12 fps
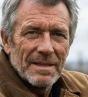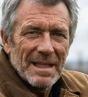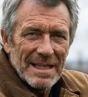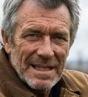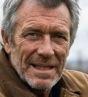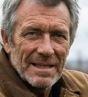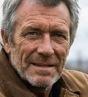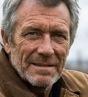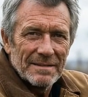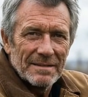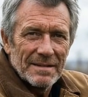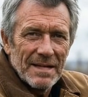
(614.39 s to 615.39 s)
That's it.
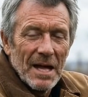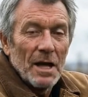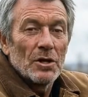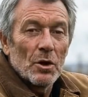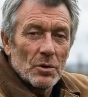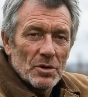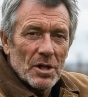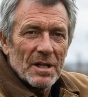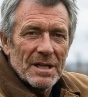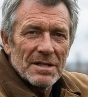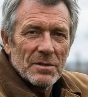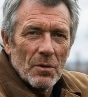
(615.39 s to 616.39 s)
No
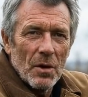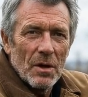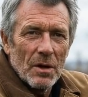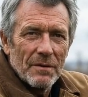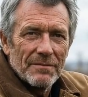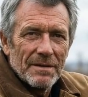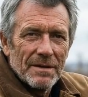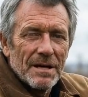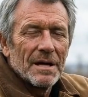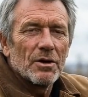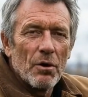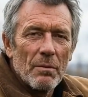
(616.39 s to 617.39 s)
turning the soil over,
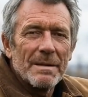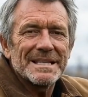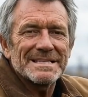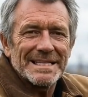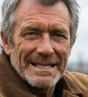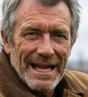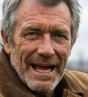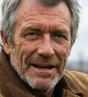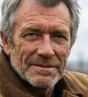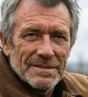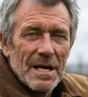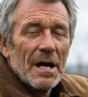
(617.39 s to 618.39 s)
no mixing
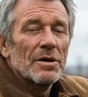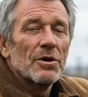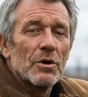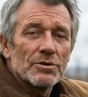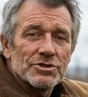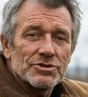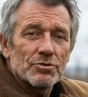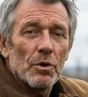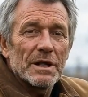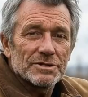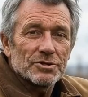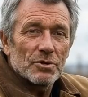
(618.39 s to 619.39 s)
layers, no
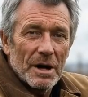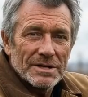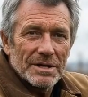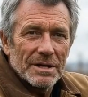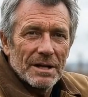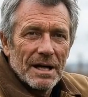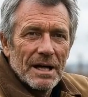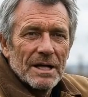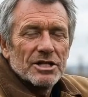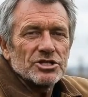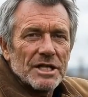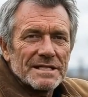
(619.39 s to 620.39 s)
destroying structure,
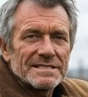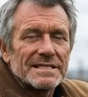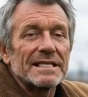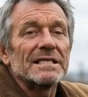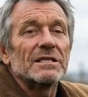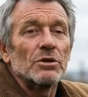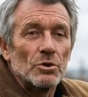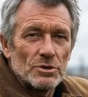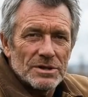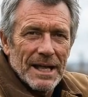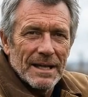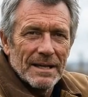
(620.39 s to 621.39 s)
just
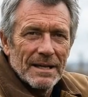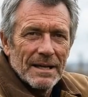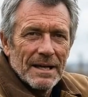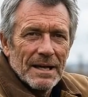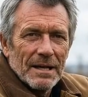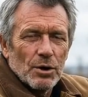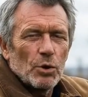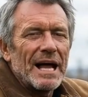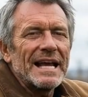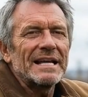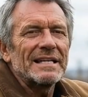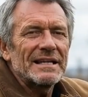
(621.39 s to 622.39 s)
loosening,
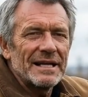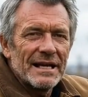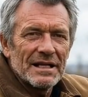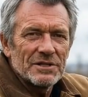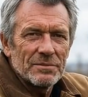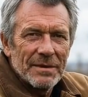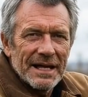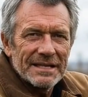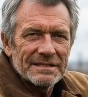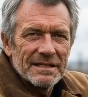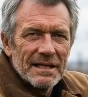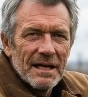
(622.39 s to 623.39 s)
creating a little
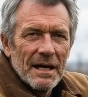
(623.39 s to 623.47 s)
airspace,